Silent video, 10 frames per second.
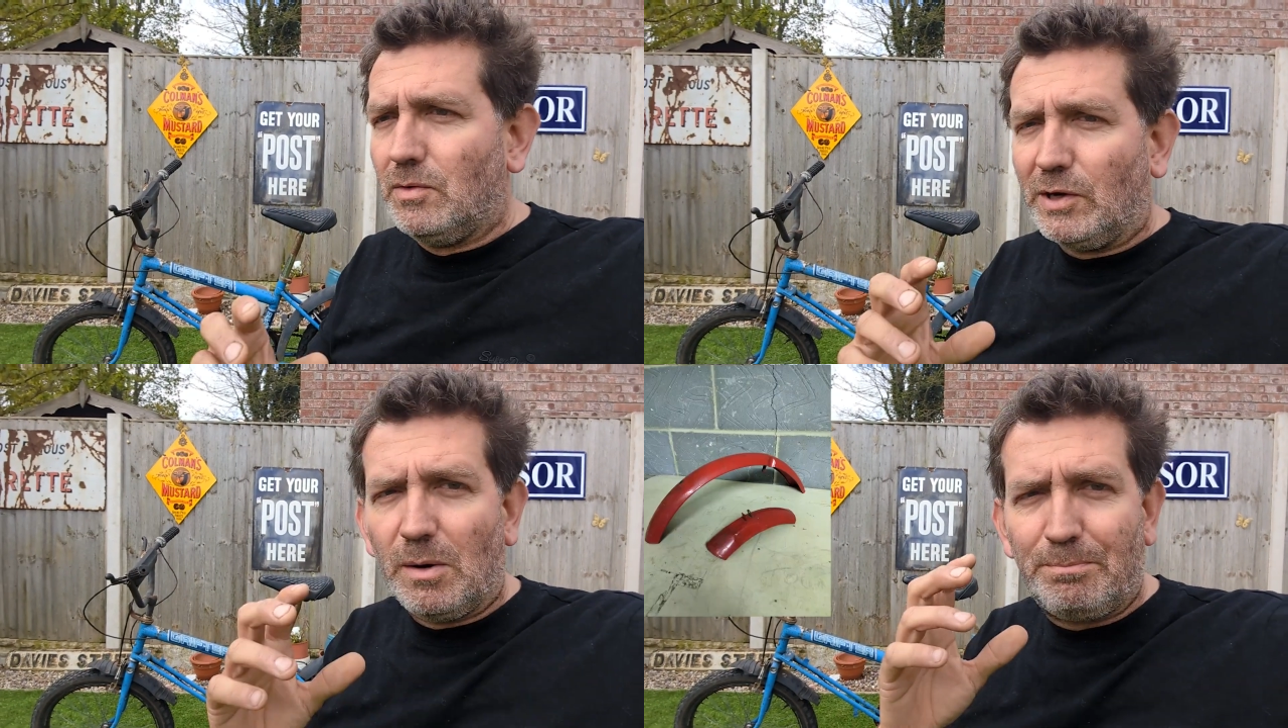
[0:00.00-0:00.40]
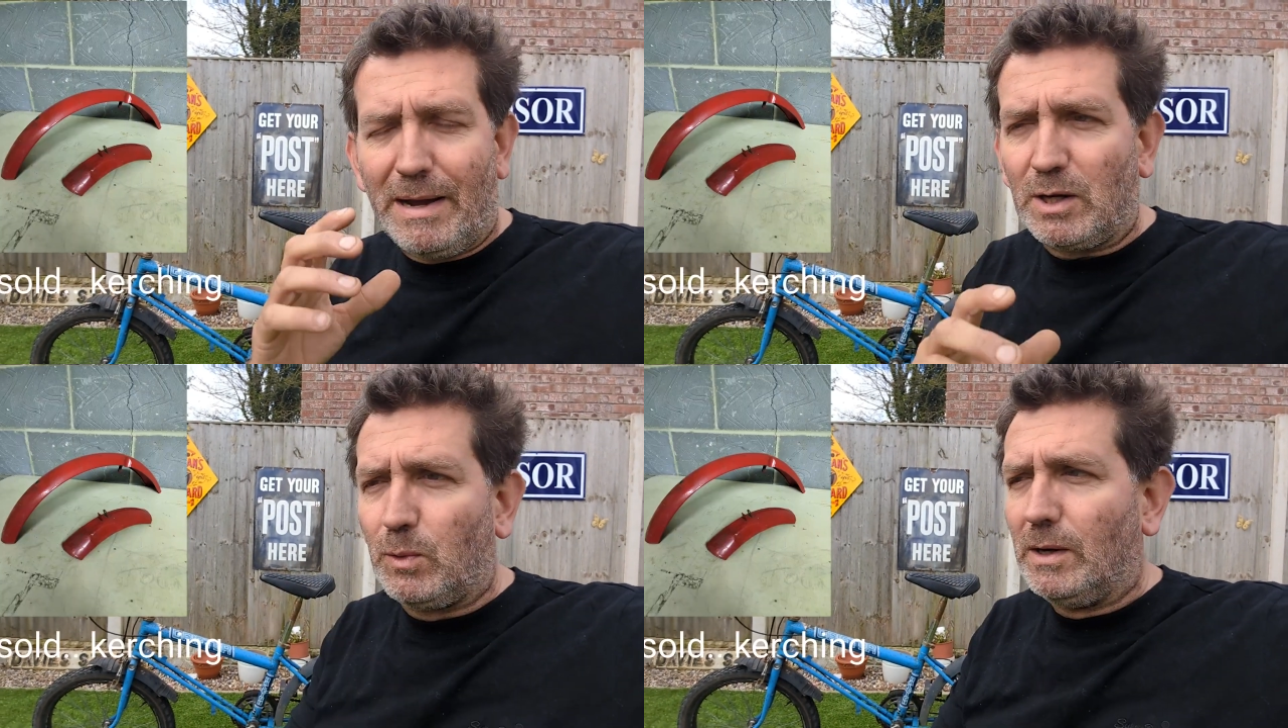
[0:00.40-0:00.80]
We got a
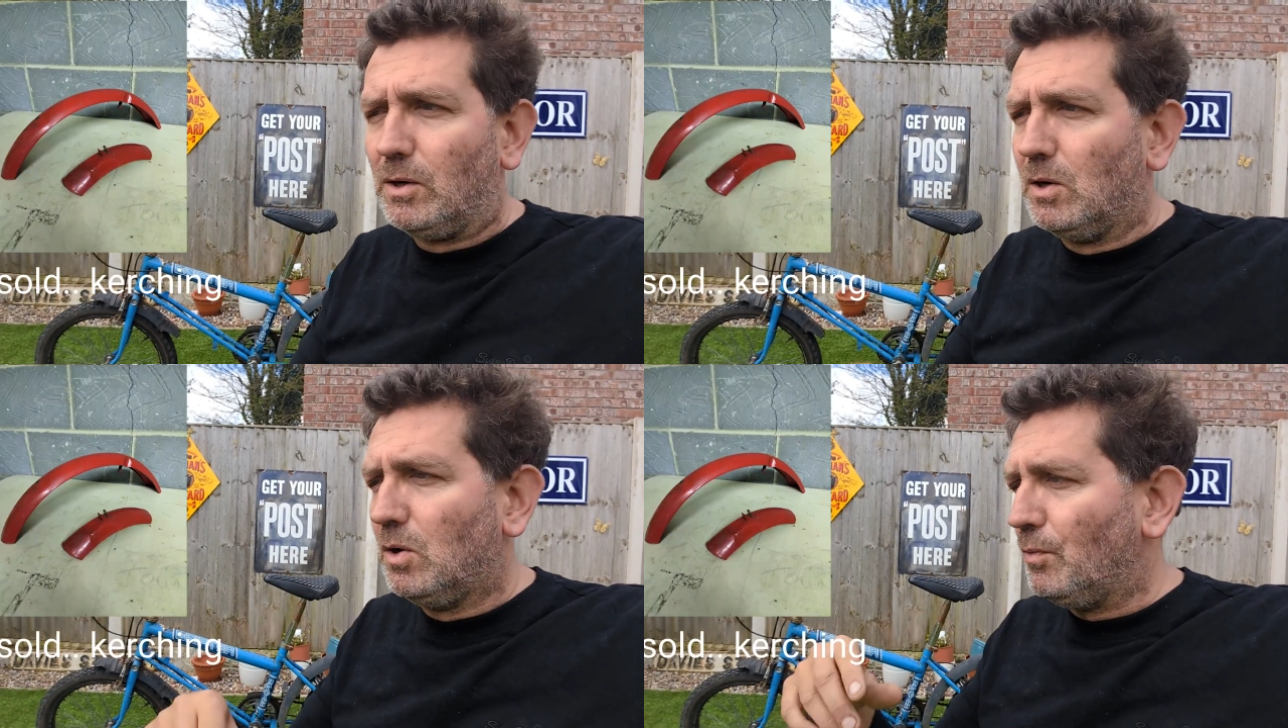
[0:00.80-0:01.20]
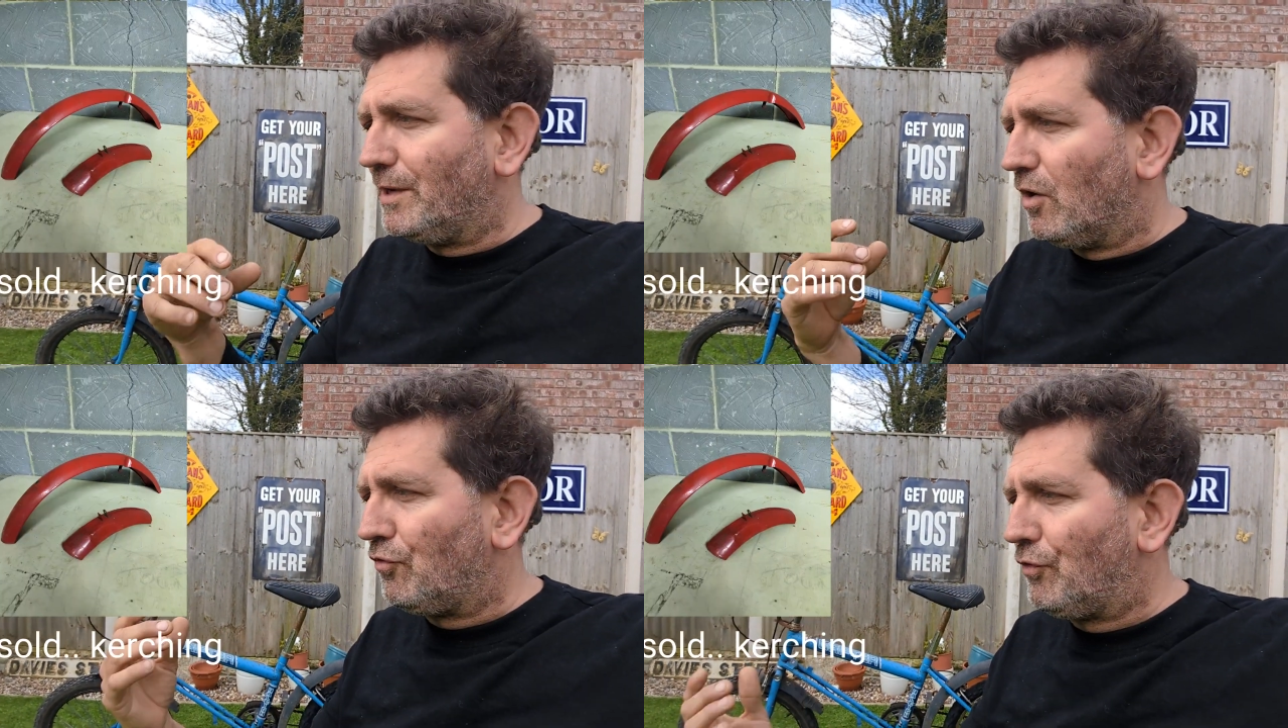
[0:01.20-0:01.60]
back wheel, we
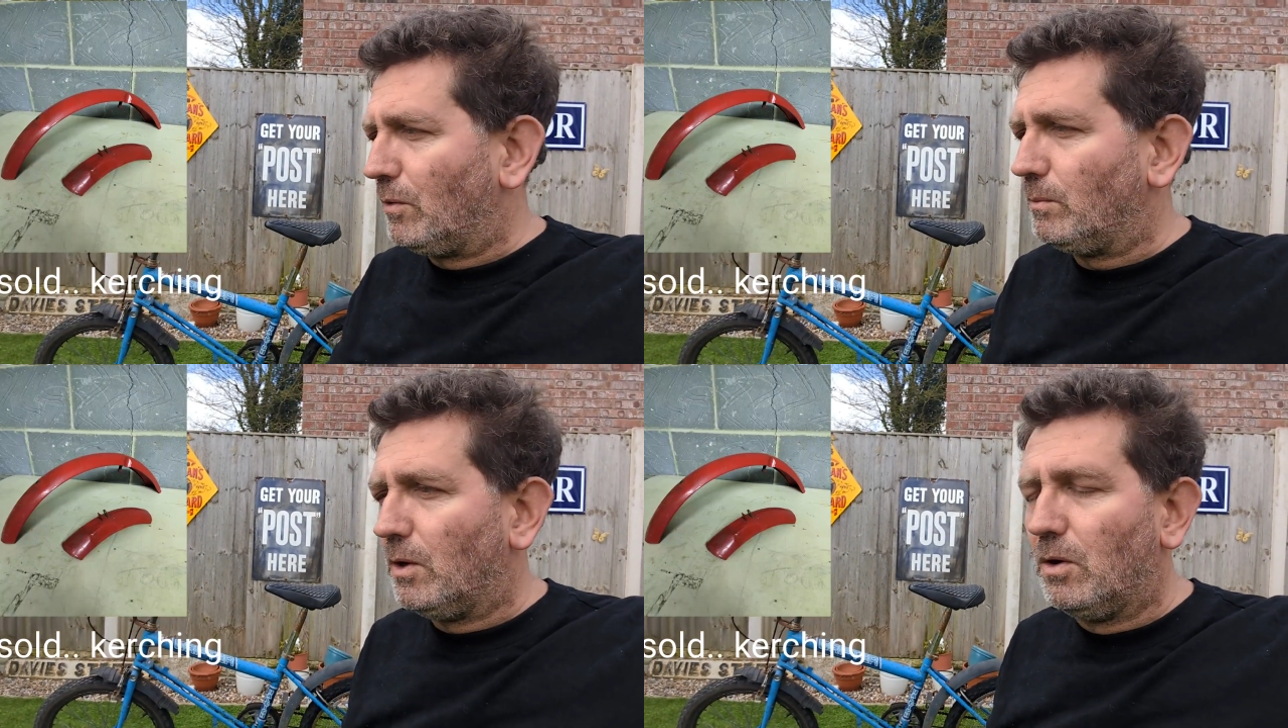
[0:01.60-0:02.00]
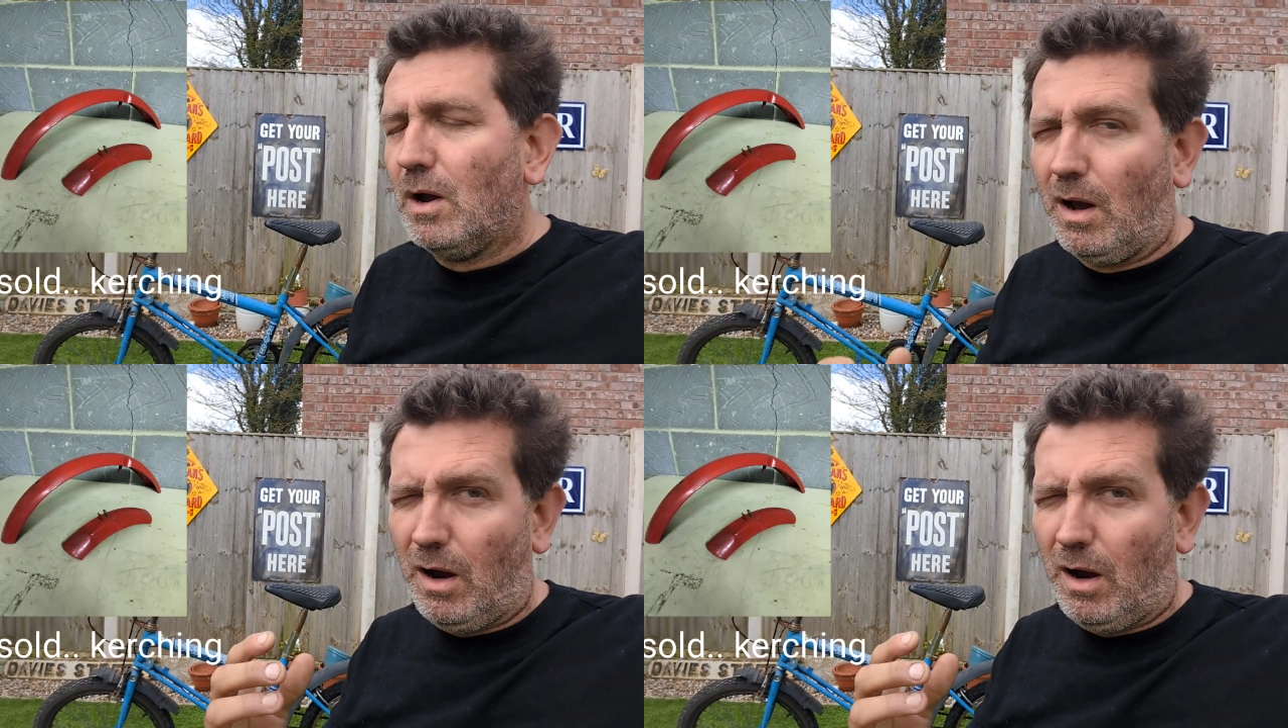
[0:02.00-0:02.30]
got a front wheel.